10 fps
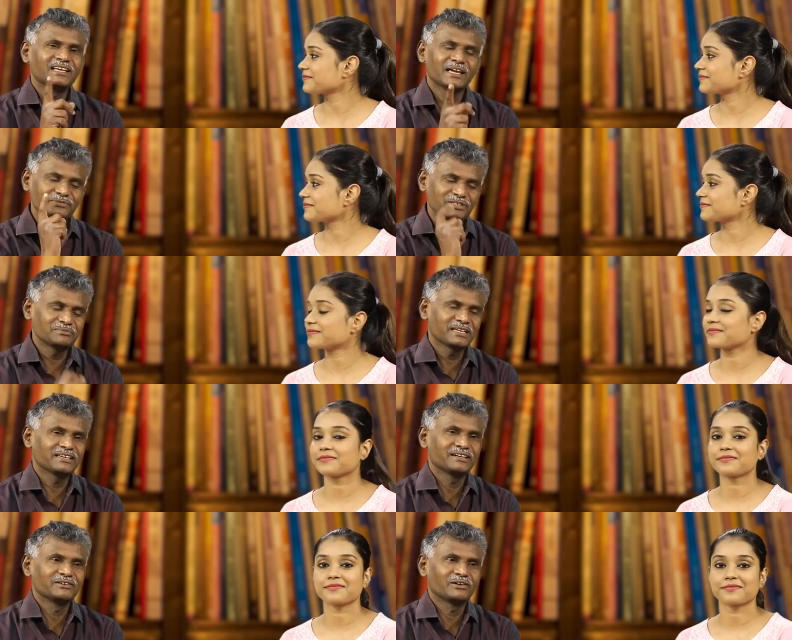Speaker 1: think of
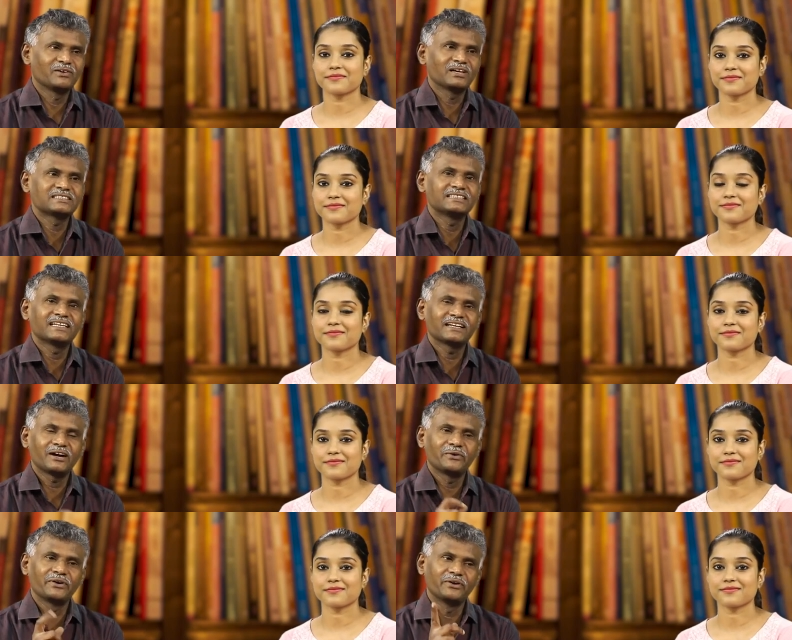something, uh, you lost it and
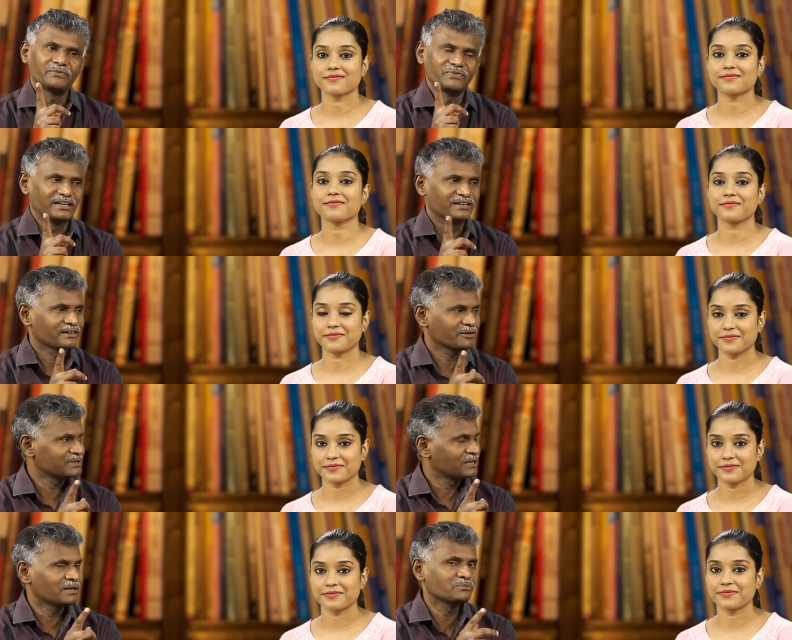how did you feel?
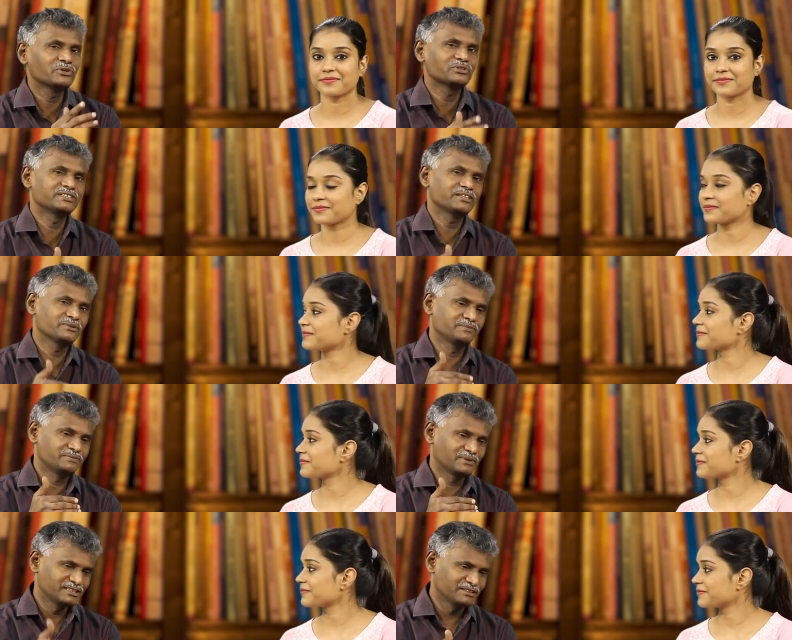Come, now I am going to take you
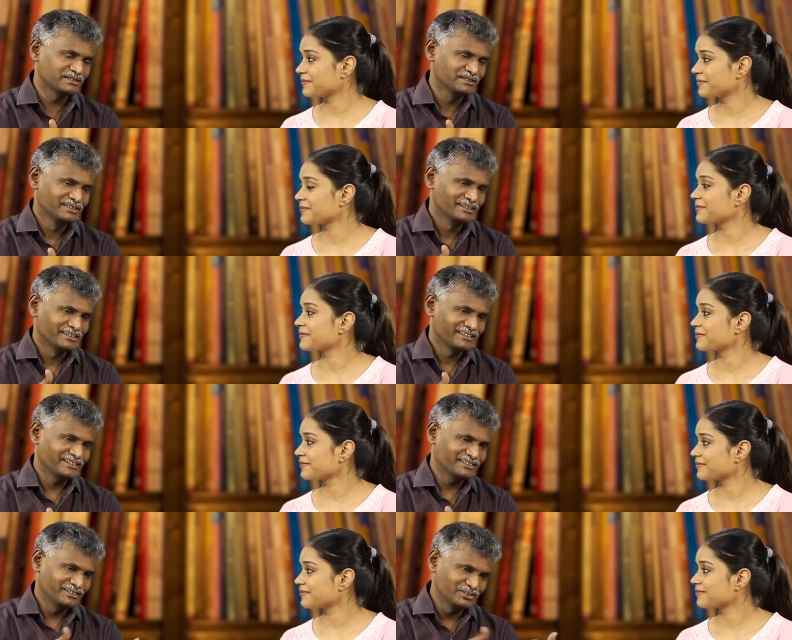further
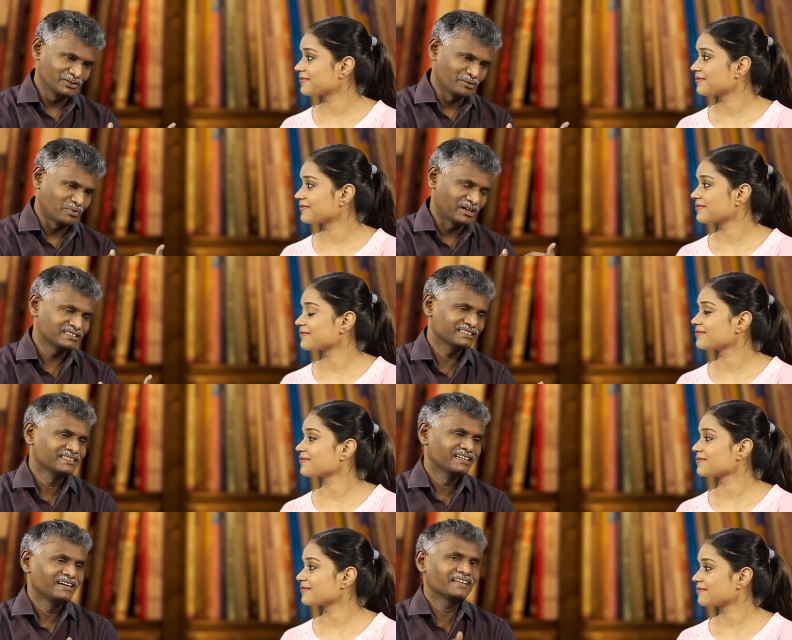into the past.
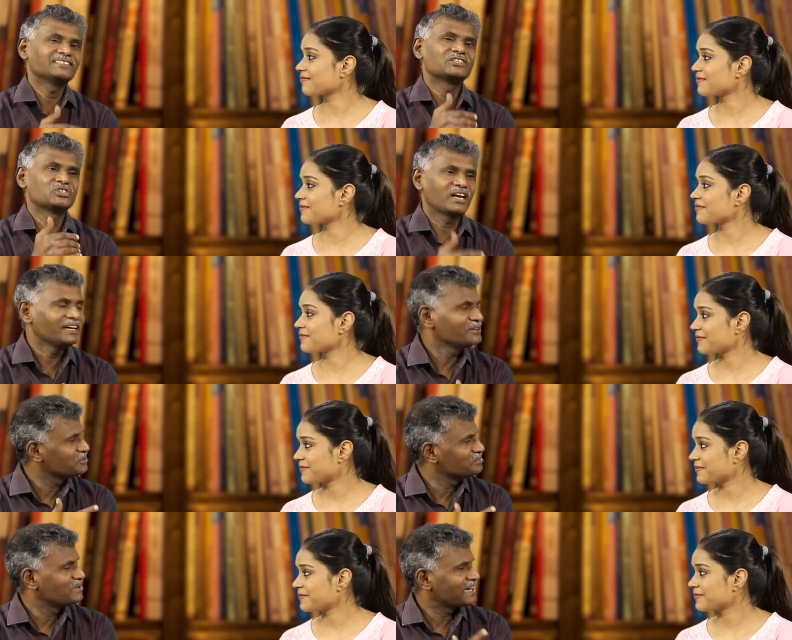As a child,
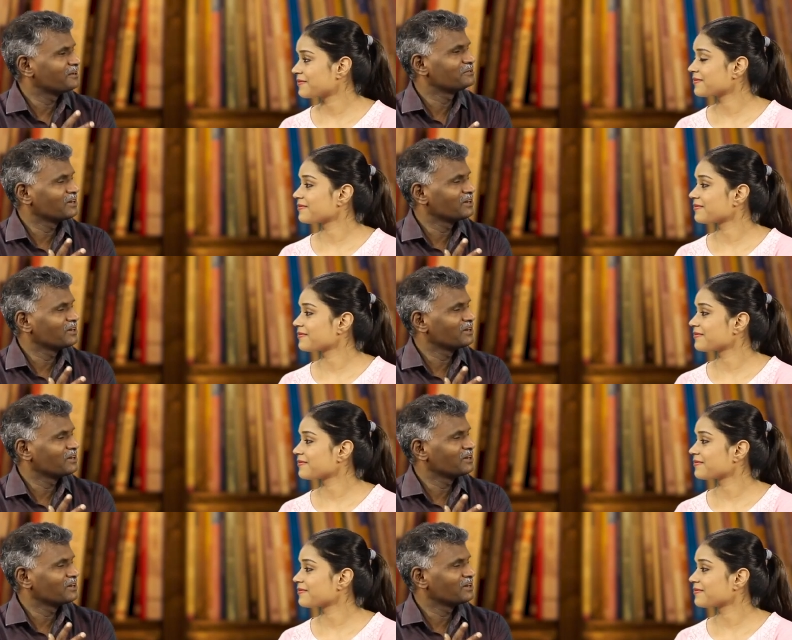you may have